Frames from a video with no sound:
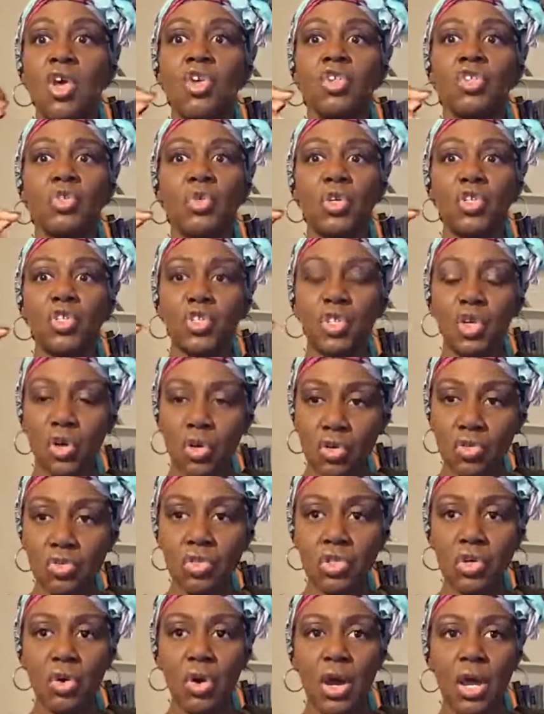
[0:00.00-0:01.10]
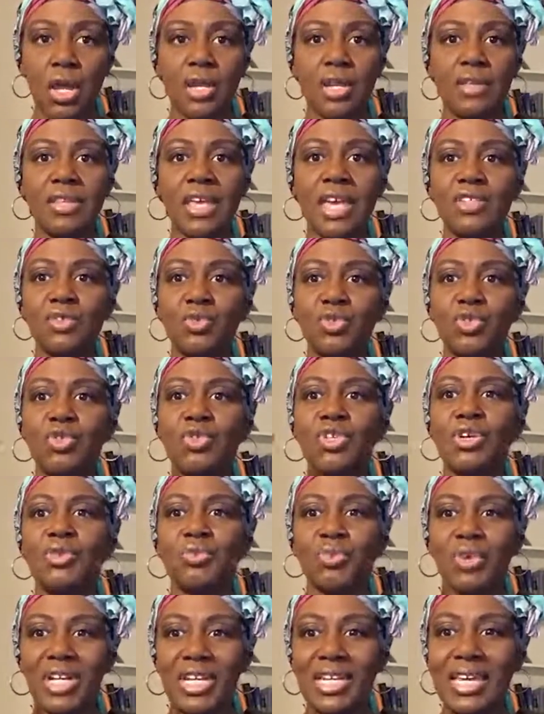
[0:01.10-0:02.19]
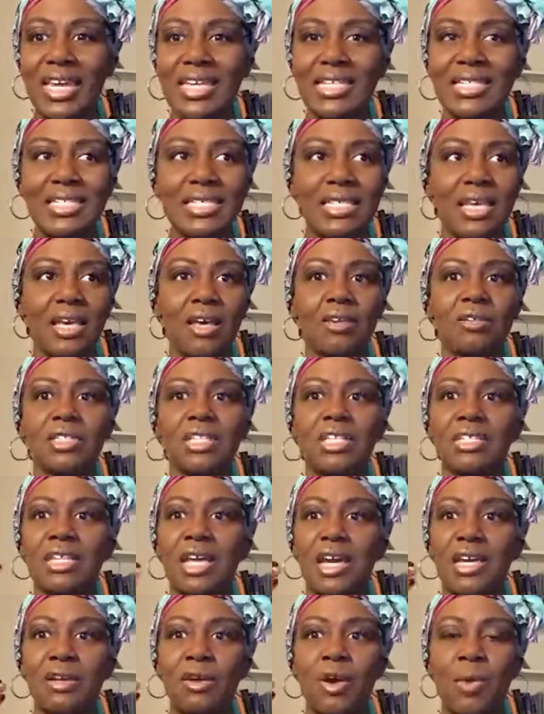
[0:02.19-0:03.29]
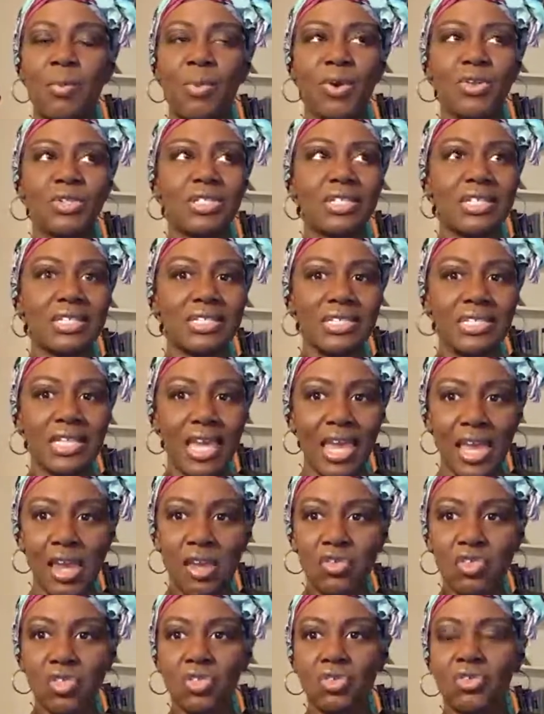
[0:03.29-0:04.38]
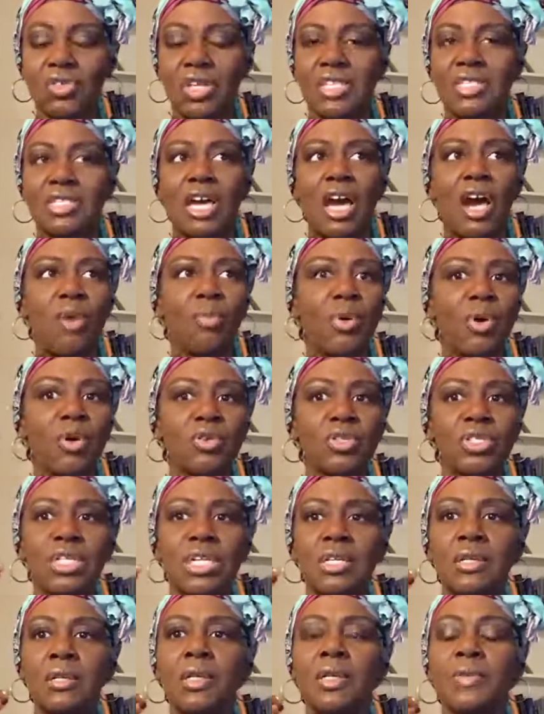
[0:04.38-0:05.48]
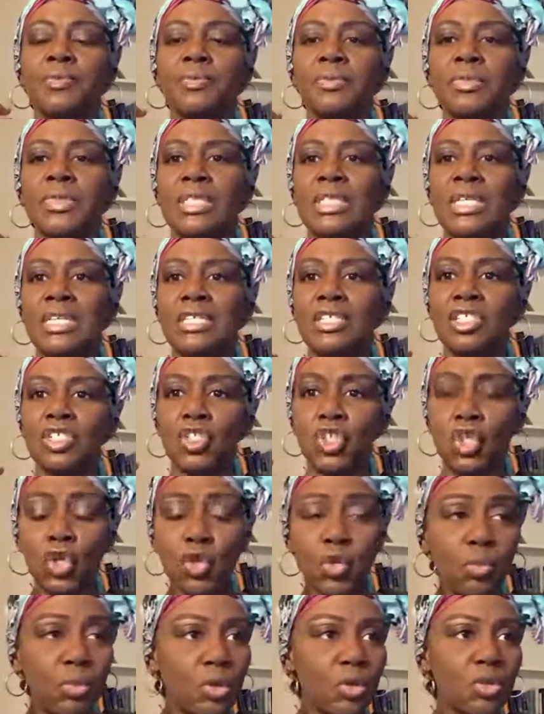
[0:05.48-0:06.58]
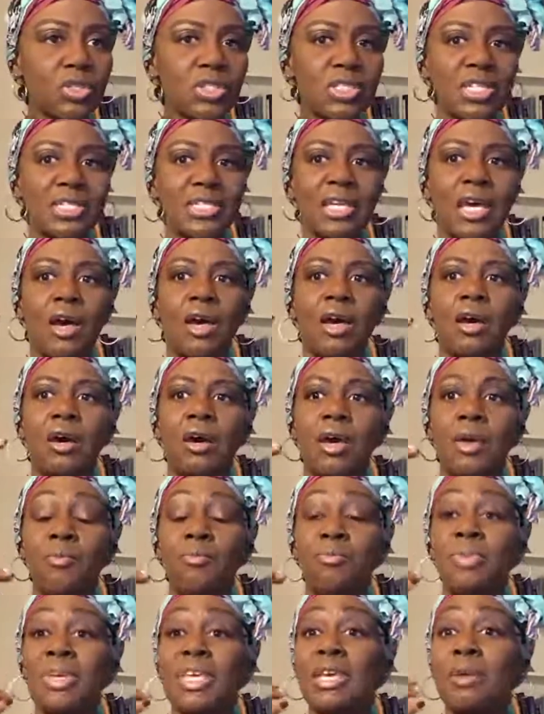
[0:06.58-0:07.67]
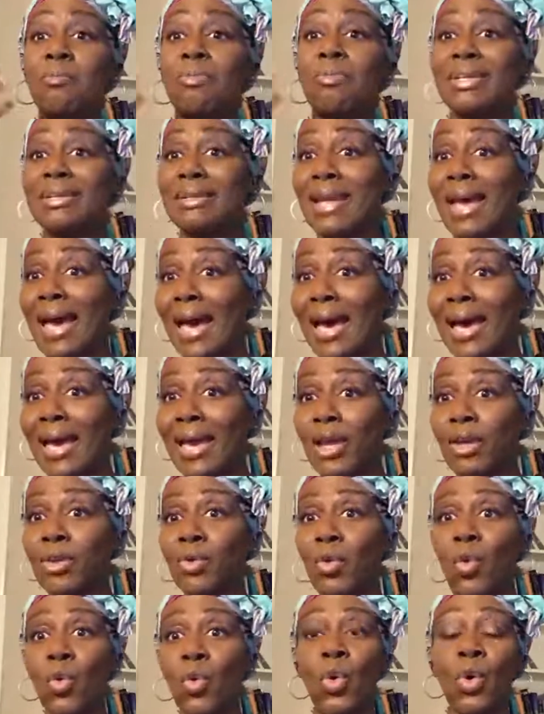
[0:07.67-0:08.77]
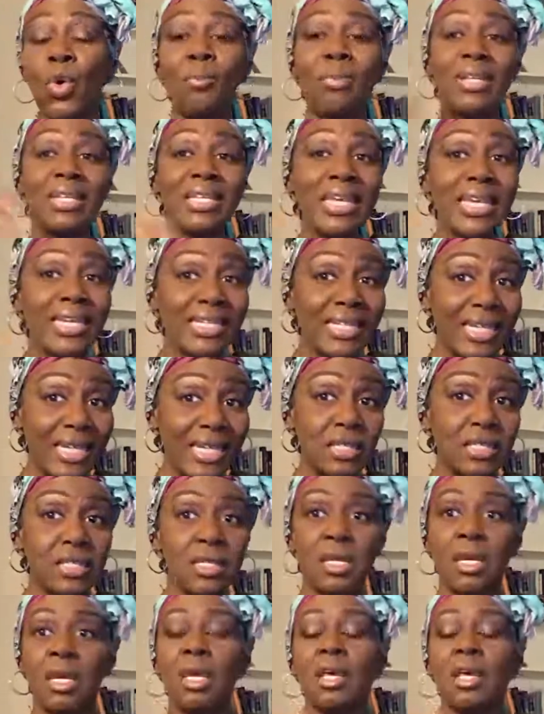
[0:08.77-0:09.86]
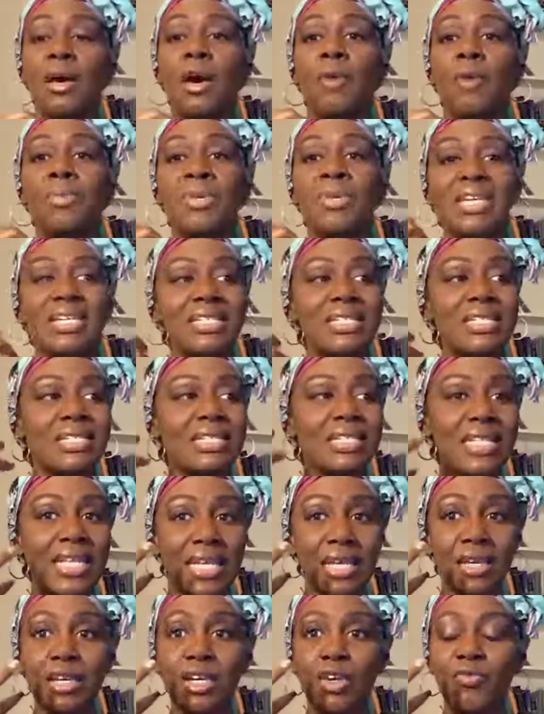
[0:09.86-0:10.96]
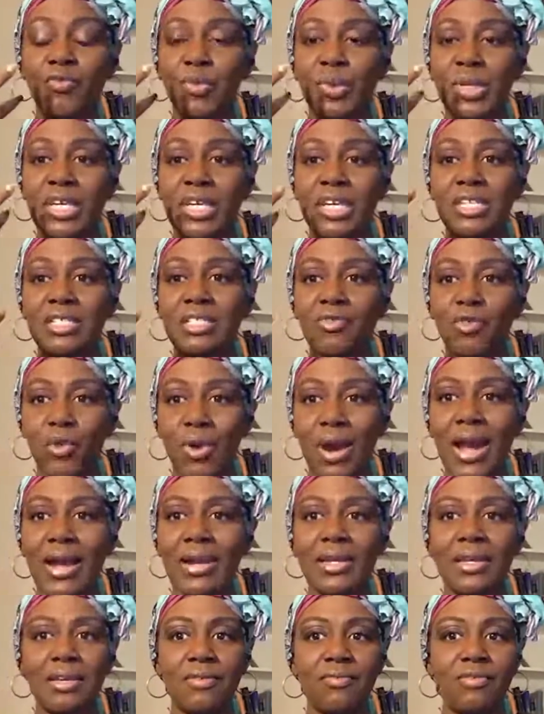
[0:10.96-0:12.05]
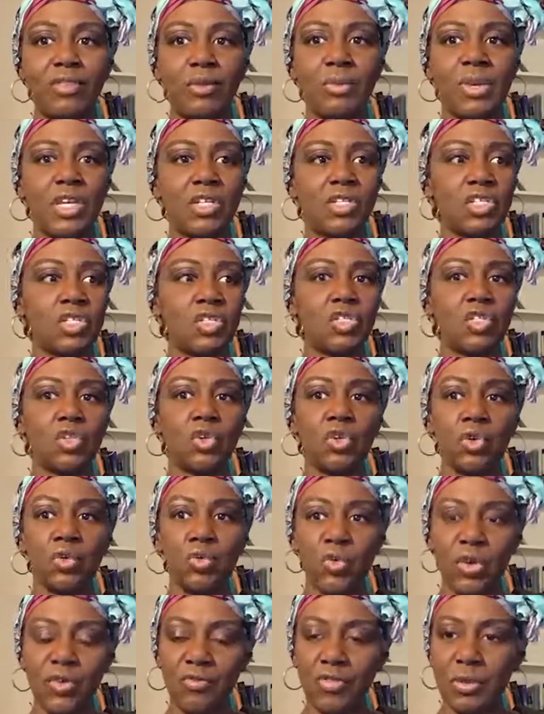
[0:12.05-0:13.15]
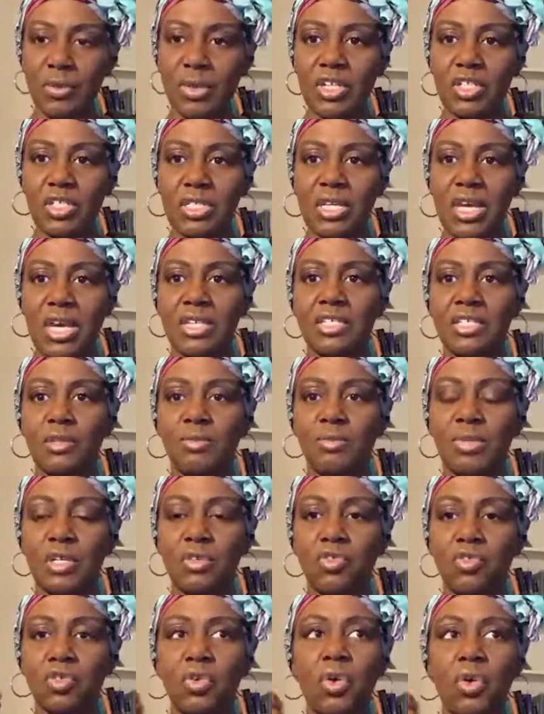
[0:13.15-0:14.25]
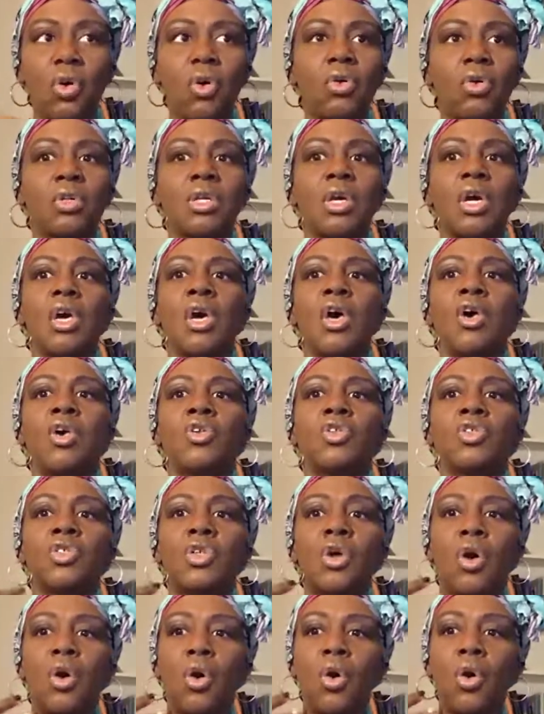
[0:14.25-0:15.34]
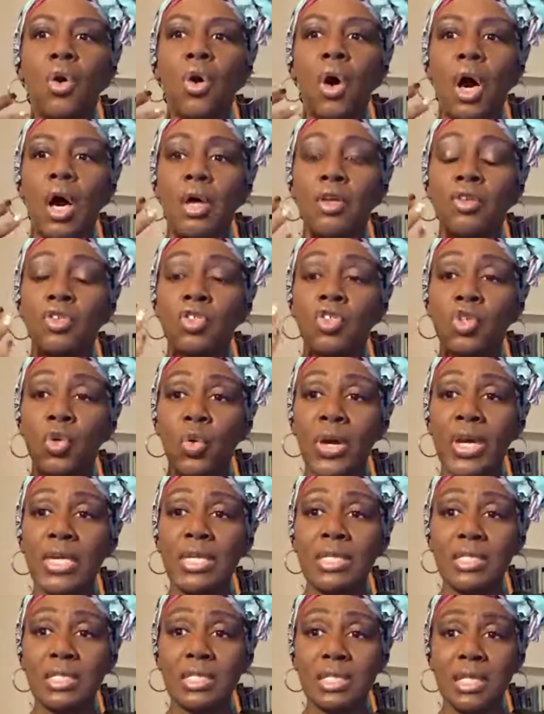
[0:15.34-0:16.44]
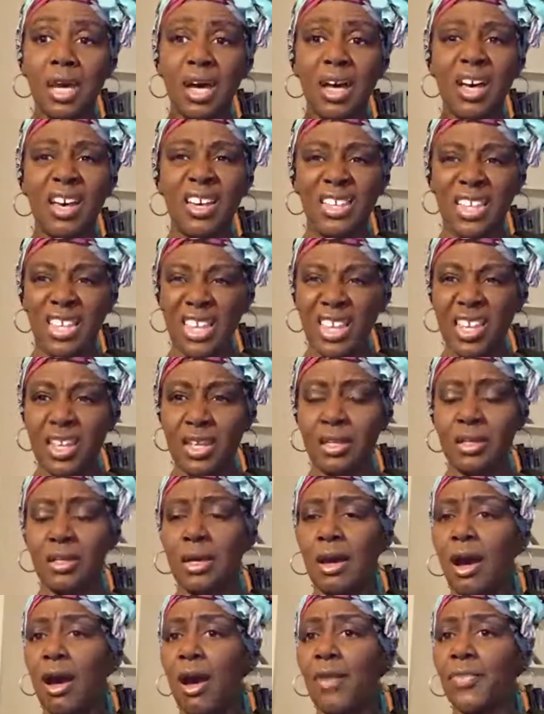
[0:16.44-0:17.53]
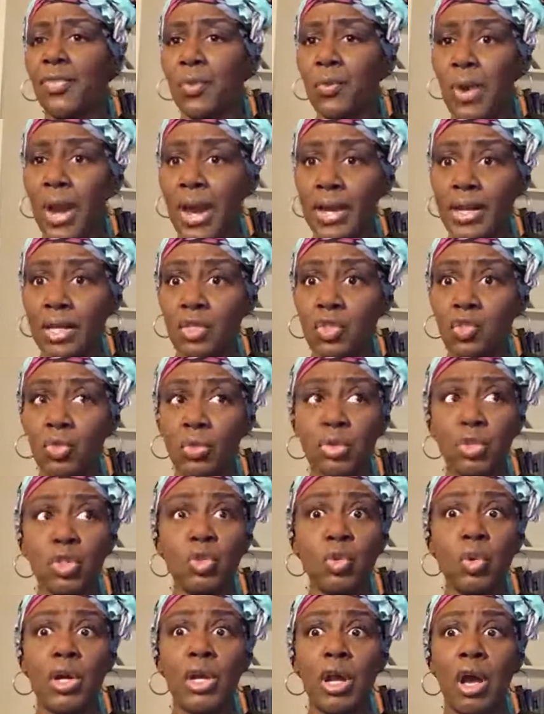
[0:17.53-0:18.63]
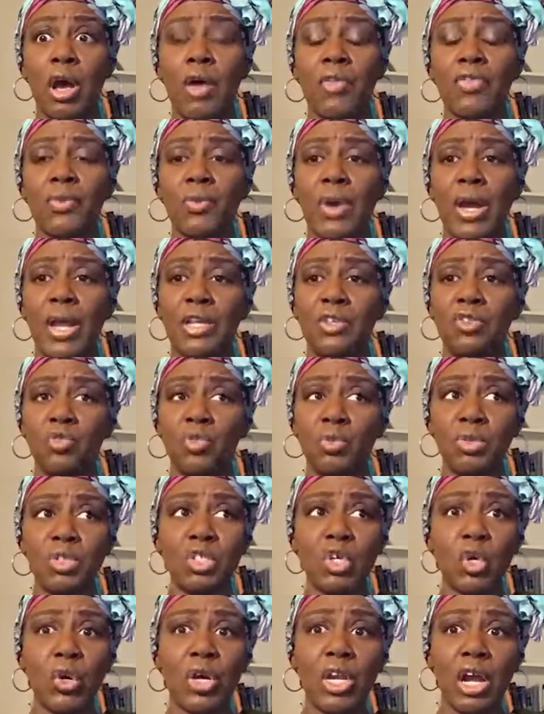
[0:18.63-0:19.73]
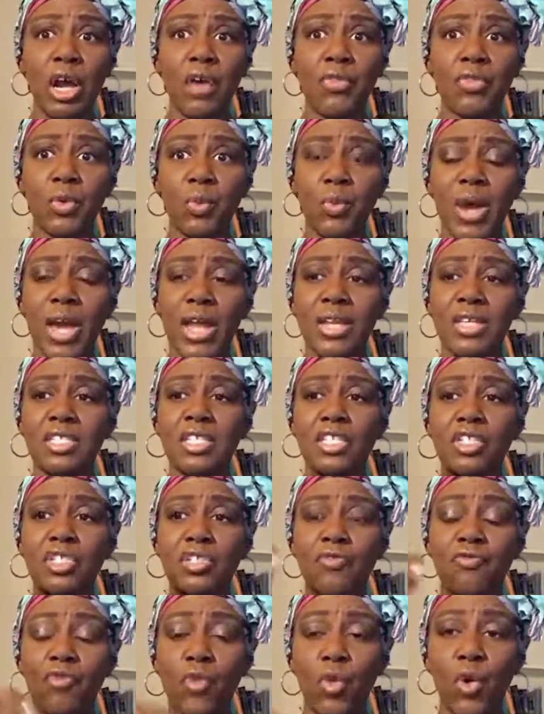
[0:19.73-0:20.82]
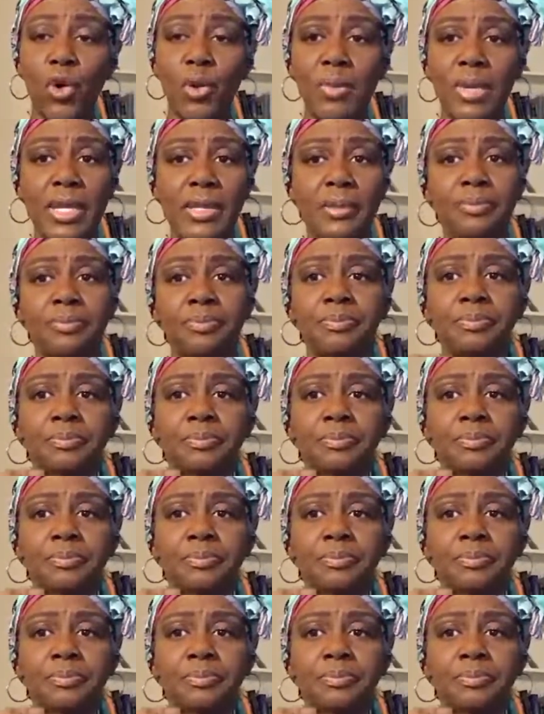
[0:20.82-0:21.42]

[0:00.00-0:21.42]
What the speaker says: So it turns on, and that's when you get renegade cells. That's how a person gets cancer. That's how a person gets tumors. That's how, be it benign or malignant, because of chronic inflammation. So inflammation has to be controlled. So joints, again, arthritis, rheumatoid arthritis. Rheumatoid arthritis is deforming.